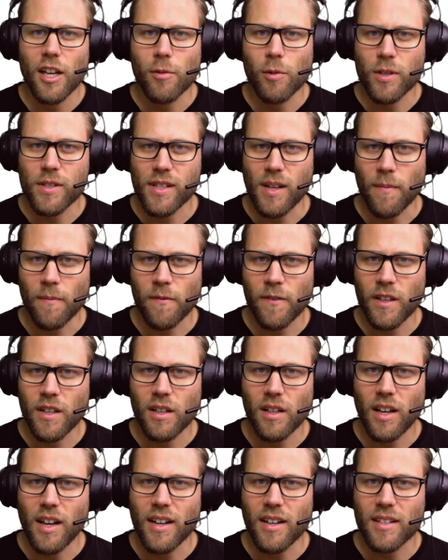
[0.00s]
it was
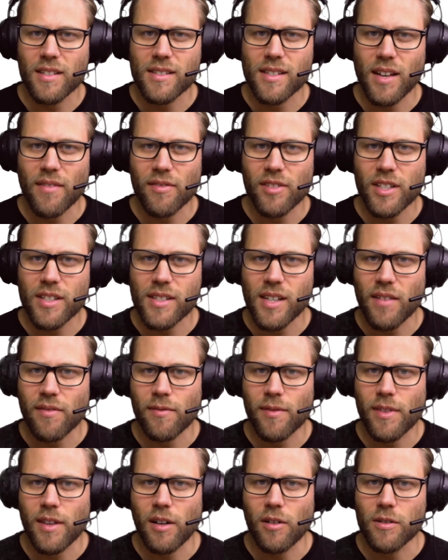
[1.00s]
something like
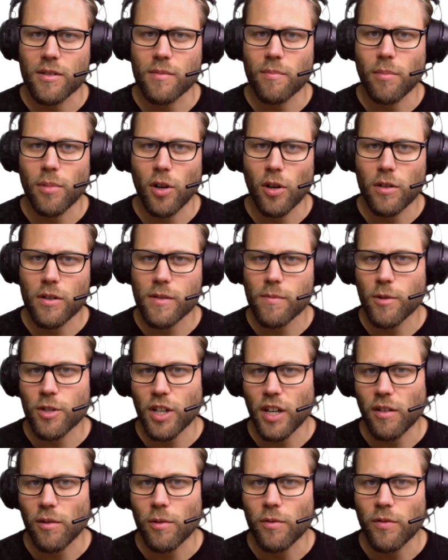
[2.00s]
77,000 blocks
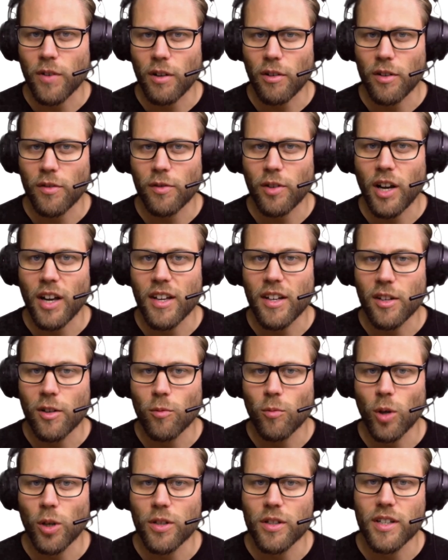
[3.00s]
which I could verify
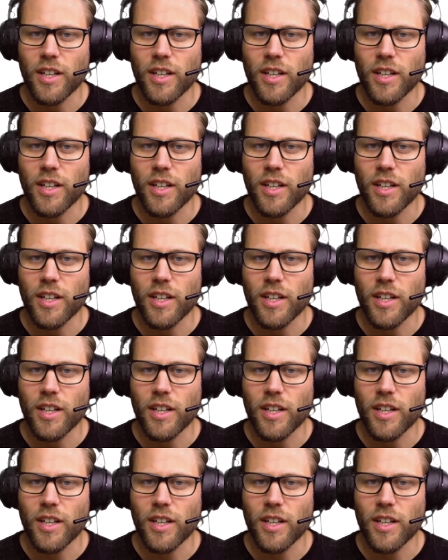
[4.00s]
in 1